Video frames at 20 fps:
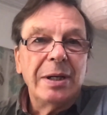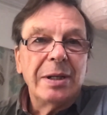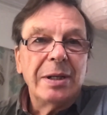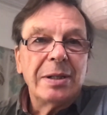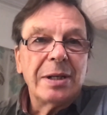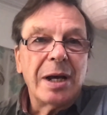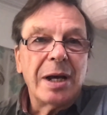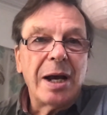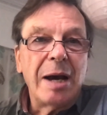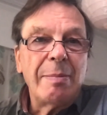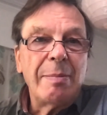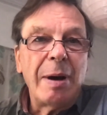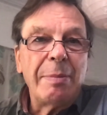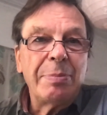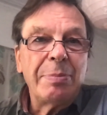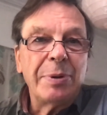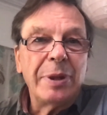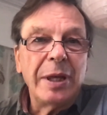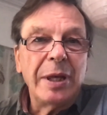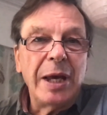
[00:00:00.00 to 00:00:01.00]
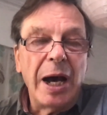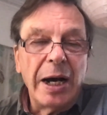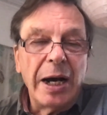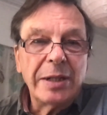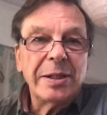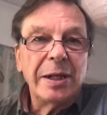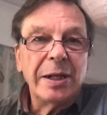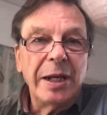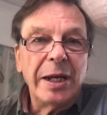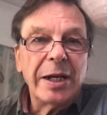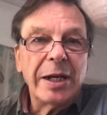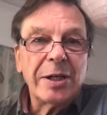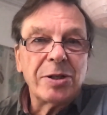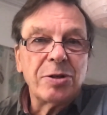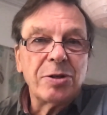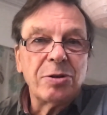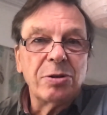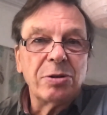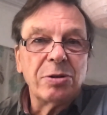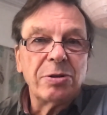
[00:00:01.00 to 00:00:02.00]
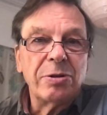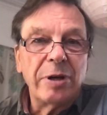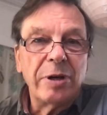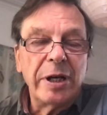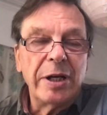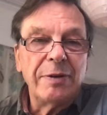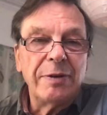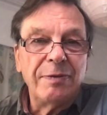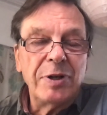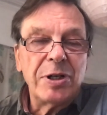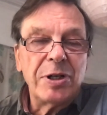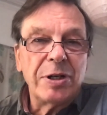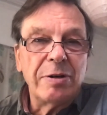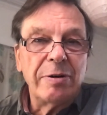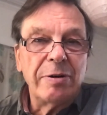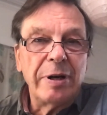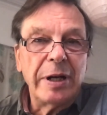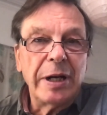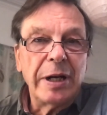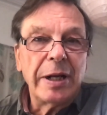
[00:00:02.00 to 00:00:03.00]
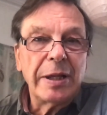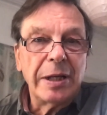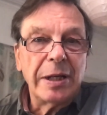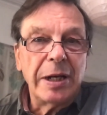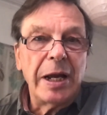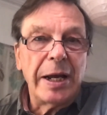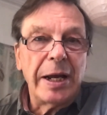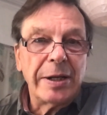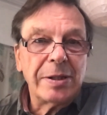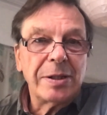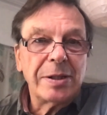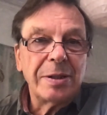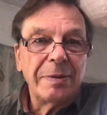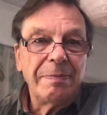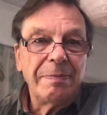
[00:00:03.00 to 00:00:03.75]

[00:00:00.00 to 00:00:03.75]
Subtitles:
to come up with the utterly extraordinary and visionary nonetheless.